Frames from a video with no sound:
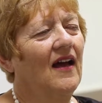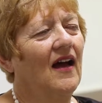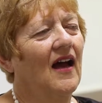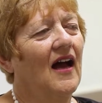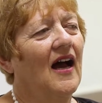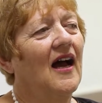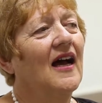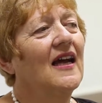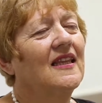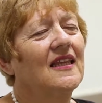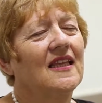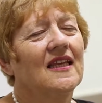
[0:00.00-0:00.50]

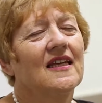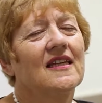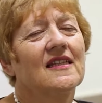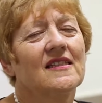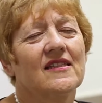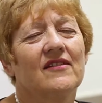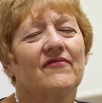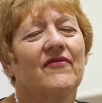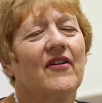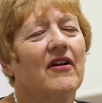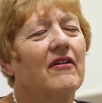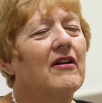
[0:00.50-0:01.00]
I think it's
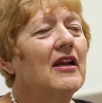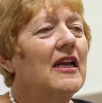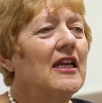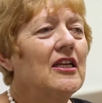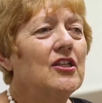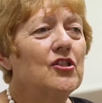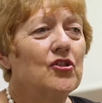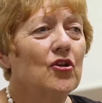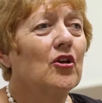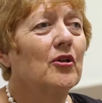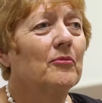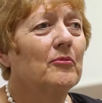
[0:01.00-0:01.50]
a very
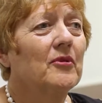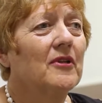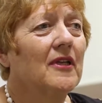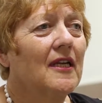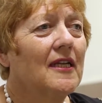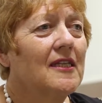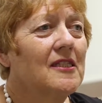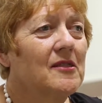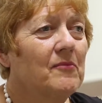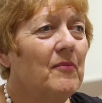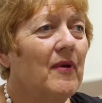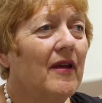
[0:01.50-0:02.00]
enjoyable
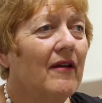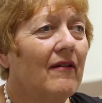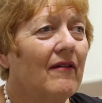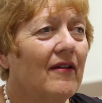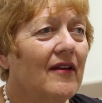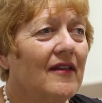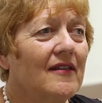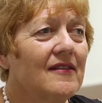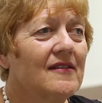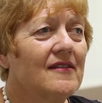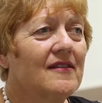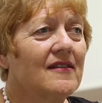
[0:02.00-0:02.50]

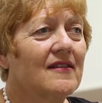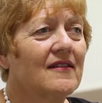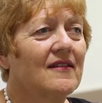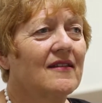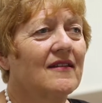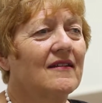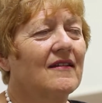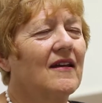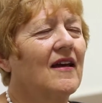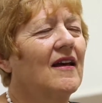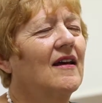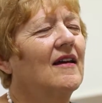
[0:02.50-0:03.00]
experience,
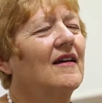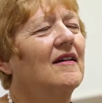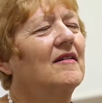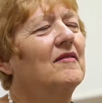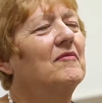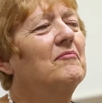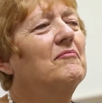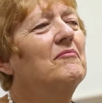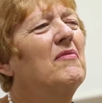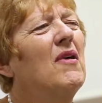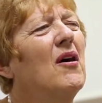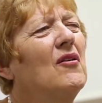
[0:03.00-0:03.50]

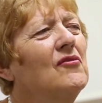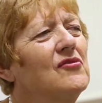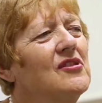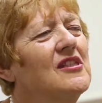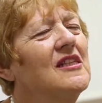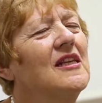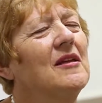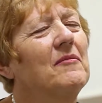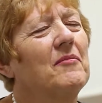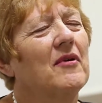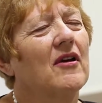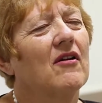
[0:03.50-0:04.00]

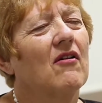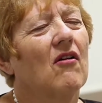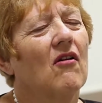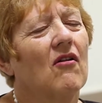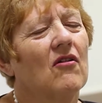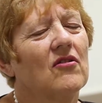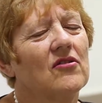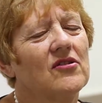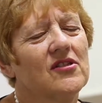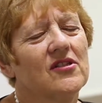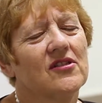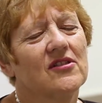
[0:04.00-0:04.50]
mostly
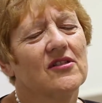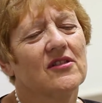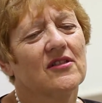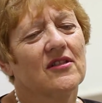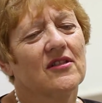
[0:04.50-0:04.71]
because